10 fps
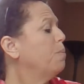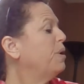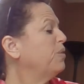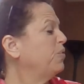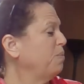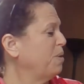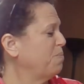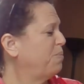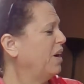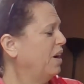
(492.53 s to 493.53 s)
but from
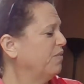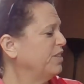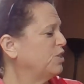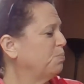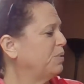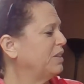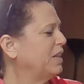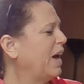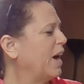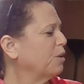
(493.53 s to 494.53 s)
above, its
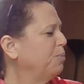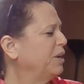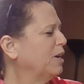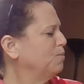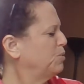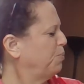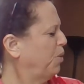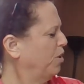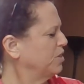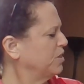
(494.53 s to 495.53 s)
black becomes
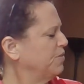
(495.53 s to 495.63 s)
part